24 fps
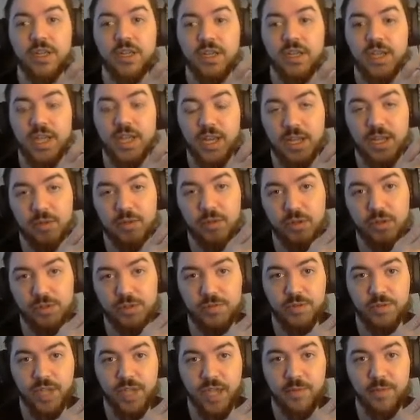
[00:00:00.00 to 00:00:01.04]
hitting
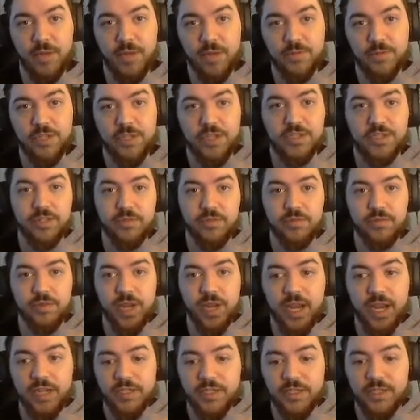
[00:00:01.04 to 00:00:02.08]
multiple game objects and
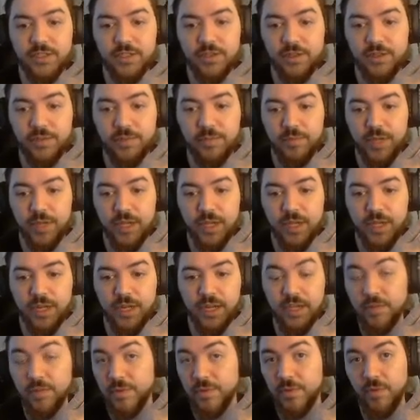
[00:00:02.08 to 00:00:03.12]
reacting to them, but I
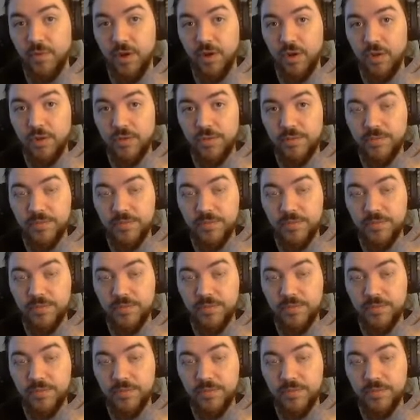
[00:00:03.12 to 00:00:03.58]
could be wrong.